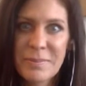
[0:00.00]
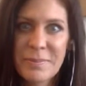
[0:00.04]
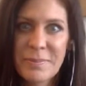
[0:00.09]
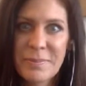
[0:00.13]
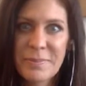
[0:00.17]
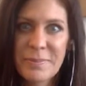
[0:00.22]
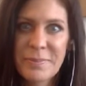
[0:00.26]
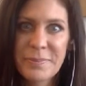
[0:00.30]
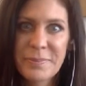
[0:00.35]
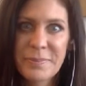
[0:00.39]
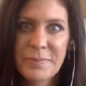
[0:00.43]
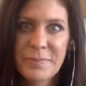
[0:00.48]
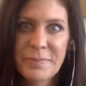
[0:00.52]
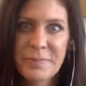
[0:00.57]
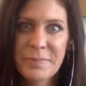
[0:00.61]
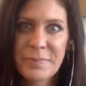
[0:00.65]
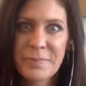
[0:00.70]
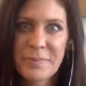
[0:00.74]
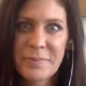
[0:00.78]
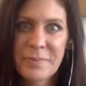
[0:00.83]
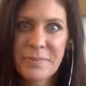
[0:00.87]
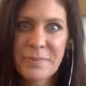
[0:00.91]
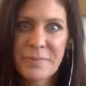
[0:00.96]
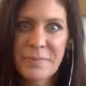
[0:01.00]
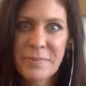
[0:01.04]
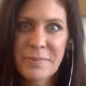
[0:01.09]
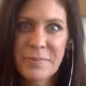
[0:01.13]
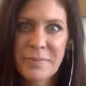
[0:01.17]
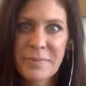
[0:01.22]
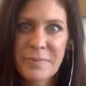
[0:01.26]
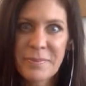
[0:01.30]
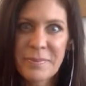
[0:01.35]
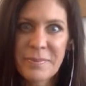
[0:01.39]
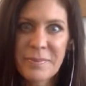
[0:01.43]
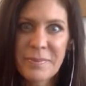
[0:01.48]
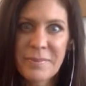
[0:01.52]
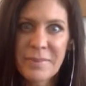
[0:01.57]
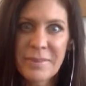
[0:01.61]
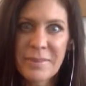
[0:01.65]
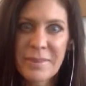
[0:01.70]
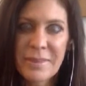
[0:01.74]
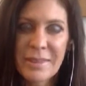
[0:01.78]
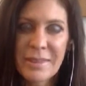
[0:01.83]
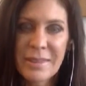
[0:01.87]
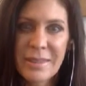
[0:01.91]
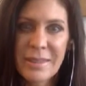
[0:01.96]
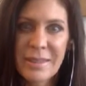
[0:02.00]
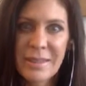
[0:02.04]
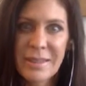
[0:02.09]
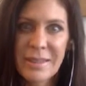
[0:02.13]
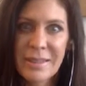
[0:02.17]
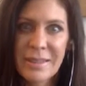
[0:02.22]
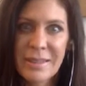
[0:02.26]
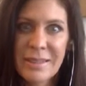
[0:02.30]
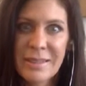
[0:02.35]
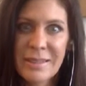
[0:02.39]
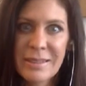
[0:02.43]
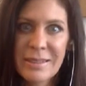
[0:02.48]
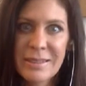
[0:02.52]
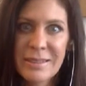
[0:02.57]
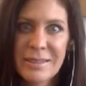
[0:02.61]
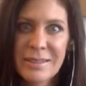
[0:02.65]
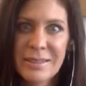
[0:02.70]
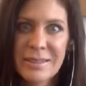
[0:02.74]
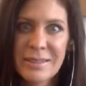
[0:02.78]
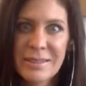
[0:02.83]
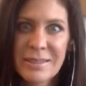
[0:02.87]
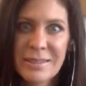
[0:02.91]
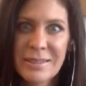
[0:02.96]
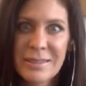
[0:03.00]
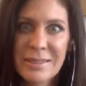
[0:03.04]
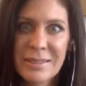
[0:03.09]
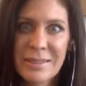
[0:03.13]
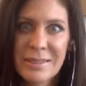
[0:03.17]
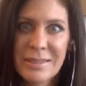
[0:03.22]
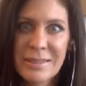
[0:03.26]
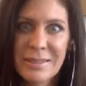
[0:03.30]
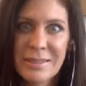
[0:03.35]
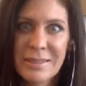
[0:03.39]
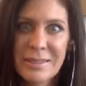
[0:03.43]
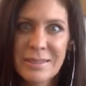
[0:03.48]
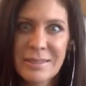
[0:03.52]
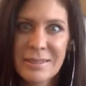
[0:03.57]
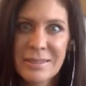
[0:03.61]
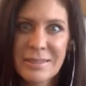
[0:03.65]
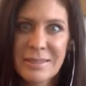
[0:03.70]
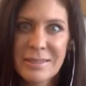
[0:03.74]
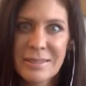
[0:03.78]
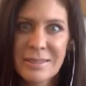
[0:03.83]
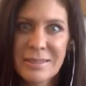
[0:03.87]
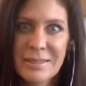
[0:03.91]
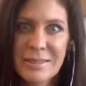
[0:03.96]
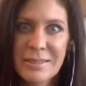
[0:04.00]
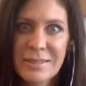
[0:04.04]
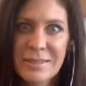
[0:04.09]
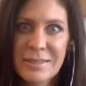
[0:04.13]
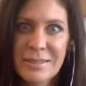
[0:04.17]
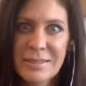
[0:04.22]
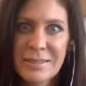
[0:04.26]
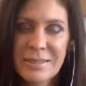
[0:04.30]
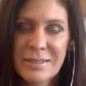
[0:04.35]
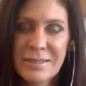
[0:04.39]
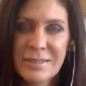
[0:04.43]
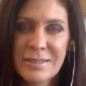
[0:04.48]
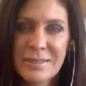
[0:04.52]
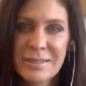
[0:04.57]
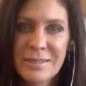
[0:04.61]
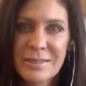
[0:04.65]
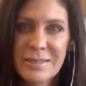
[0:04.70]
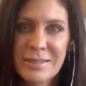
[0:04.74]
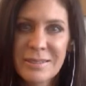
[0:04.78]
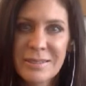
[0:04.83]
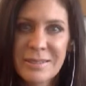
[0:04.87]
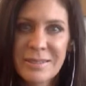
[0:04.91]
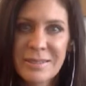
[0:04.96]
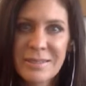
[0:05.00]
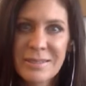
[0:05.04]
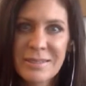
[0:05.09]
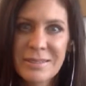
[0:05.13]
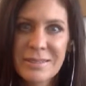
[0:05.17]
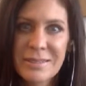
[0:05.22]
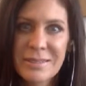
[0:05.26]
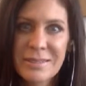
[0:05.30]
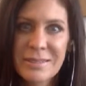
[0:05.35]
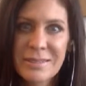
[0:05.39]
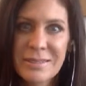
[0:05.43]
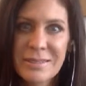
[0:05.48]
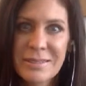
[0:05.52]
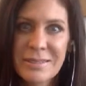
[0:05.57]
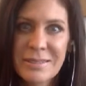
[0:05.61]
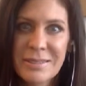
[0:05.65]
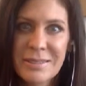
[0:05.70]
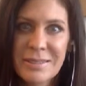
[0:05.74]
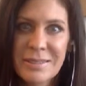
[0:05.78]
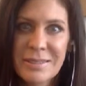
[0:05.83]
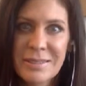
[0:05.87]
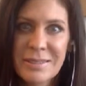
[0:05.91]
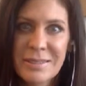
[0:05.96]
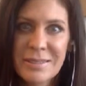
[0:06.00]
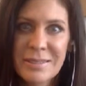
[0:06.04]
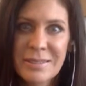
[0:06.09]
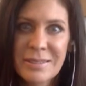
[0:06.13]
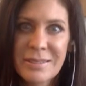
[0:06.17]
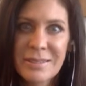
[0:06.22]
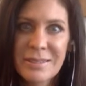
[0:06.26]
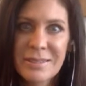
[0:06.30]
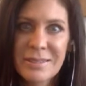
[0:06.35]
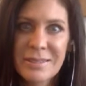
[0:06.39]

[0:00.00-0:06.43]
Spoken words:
(silent)